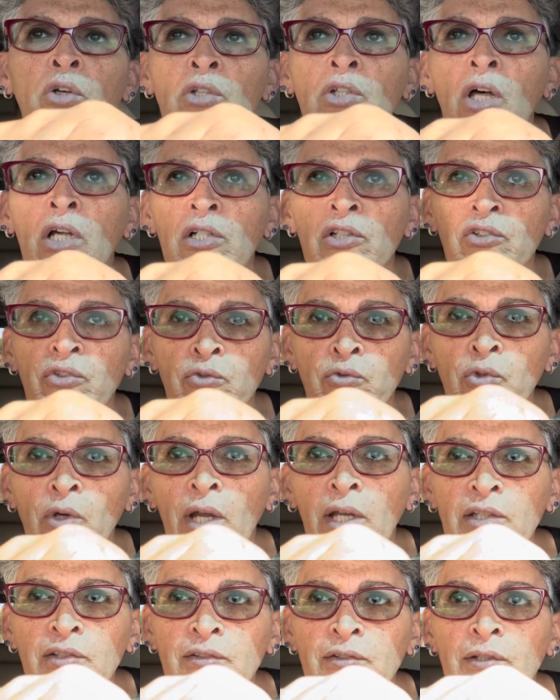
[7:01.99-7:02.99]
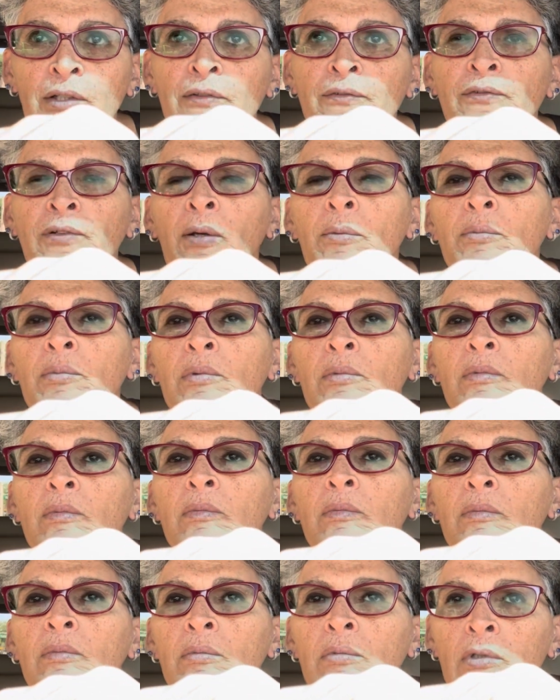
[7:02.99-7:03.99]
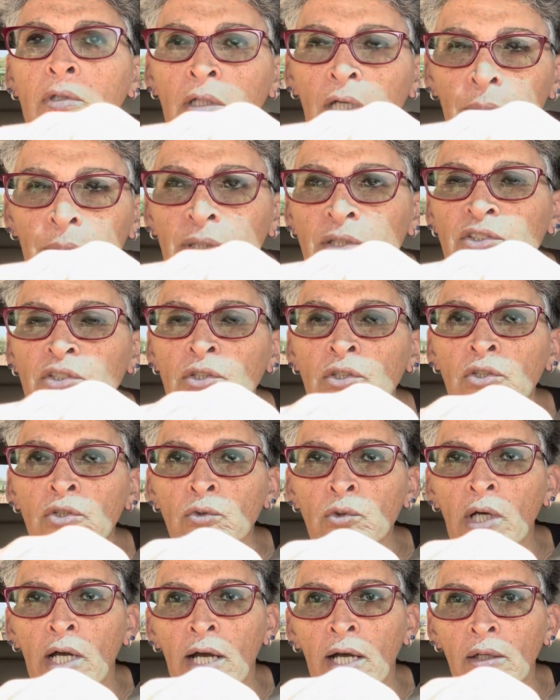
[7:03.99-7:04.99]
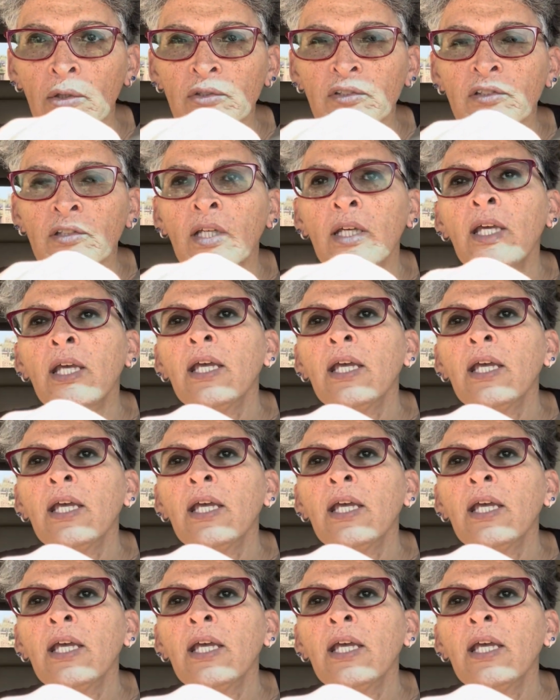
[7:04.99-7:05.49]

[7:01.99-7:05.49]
a lot of stress from coming to the new house